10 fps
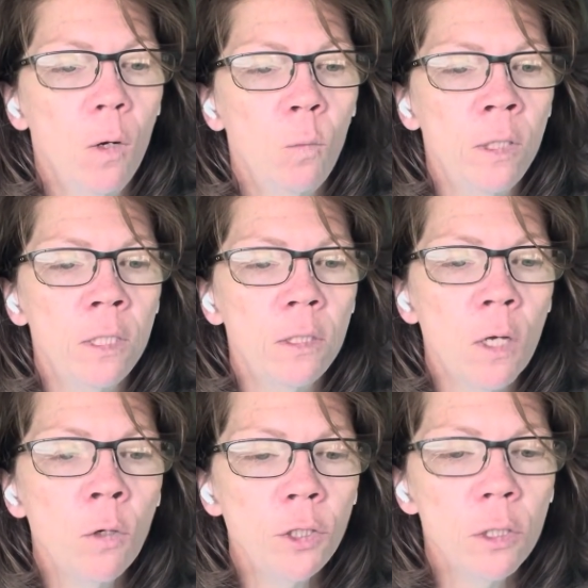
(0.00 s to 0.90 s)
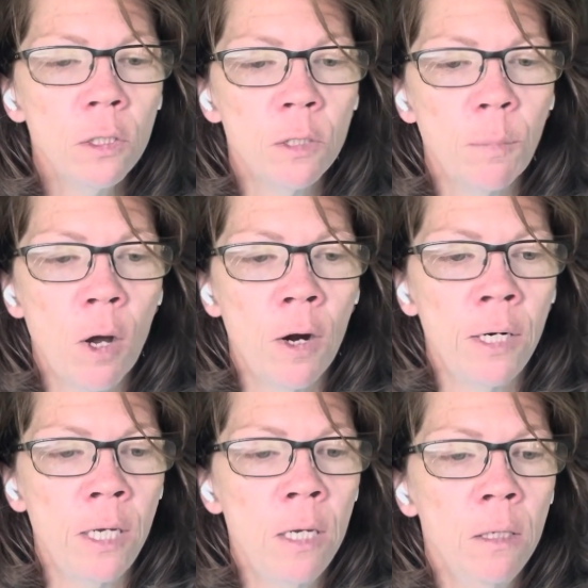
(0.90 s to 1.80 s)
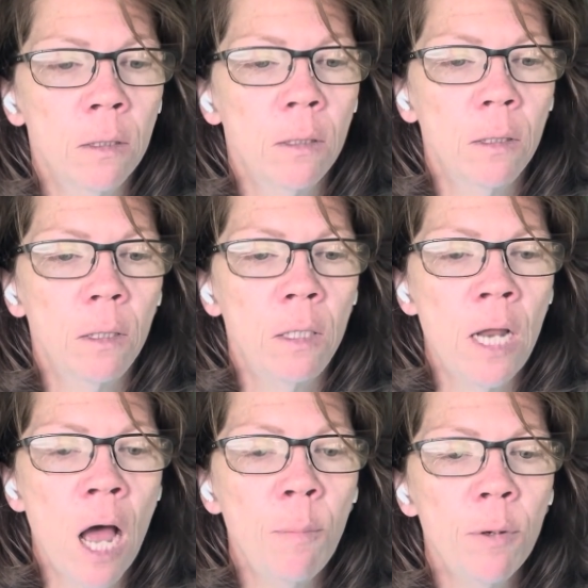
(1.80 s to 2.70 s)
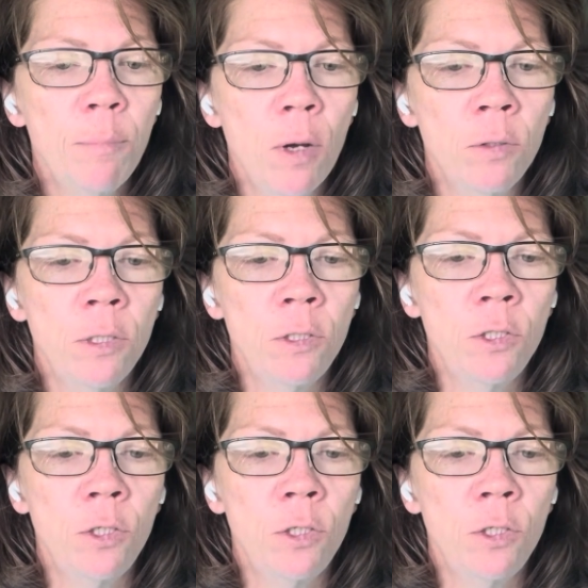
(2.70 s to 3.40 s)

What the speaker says: When the Socialist Party now proposes